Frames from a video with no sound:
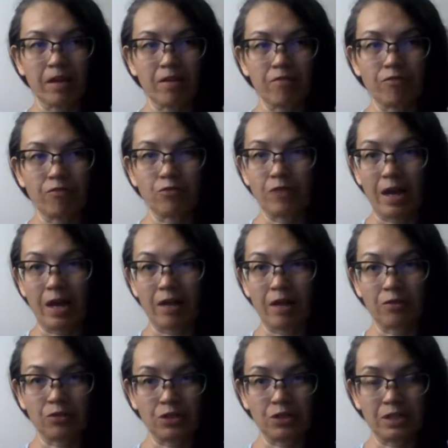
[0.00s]
food
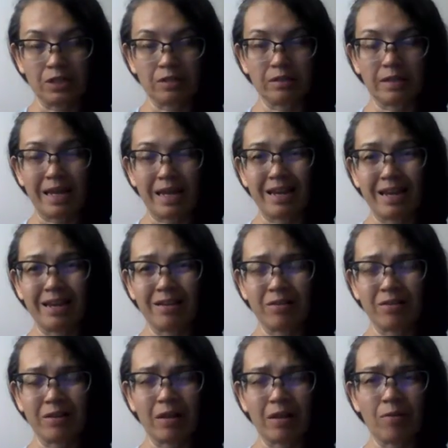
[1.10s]
allergens,
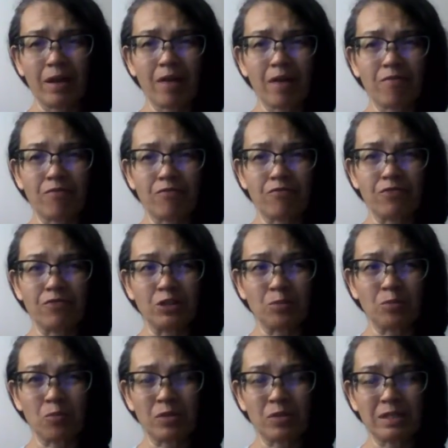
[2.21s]
and now we have fish
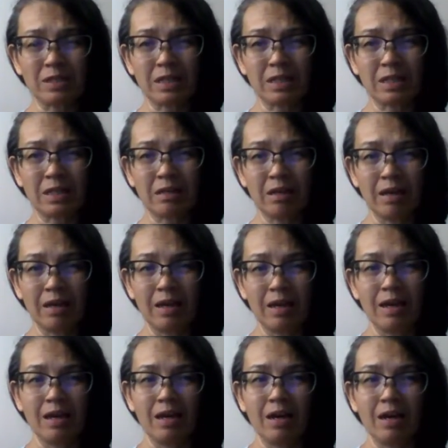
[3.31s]
poisoning.
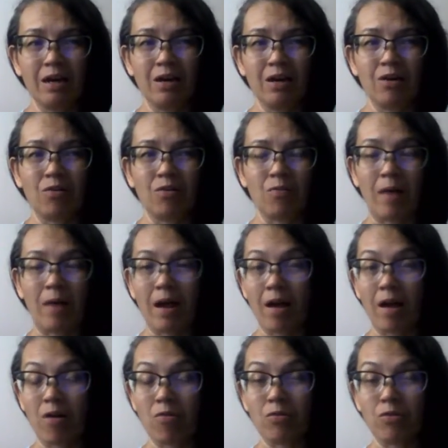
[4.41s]

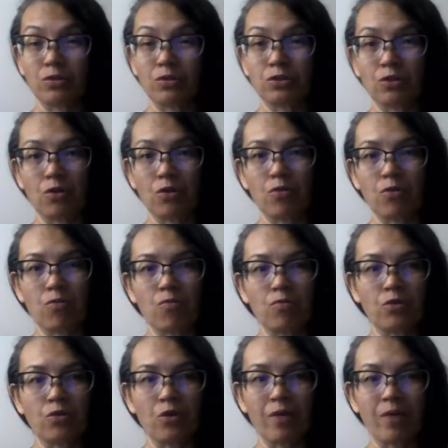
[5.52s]
Wow. So we'll
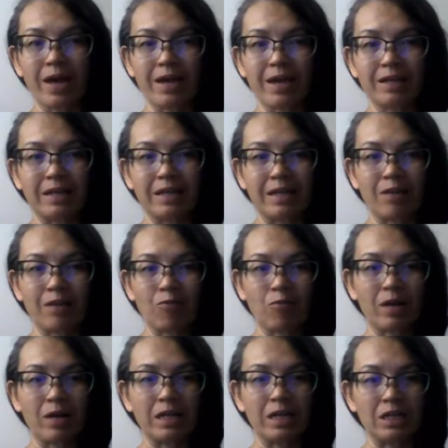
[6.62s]
go ahead and get
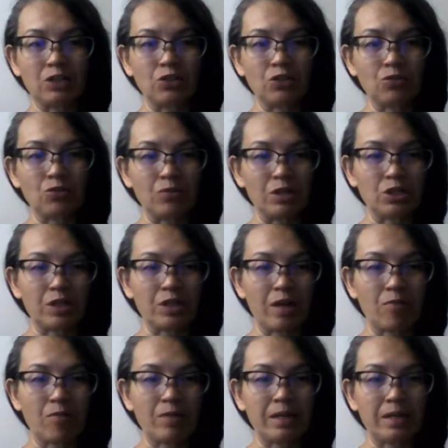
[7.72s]
right into it,
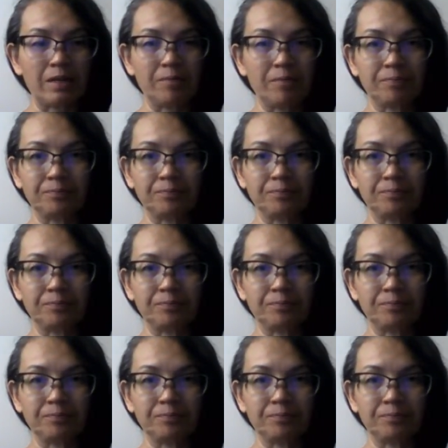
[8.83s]
shall we?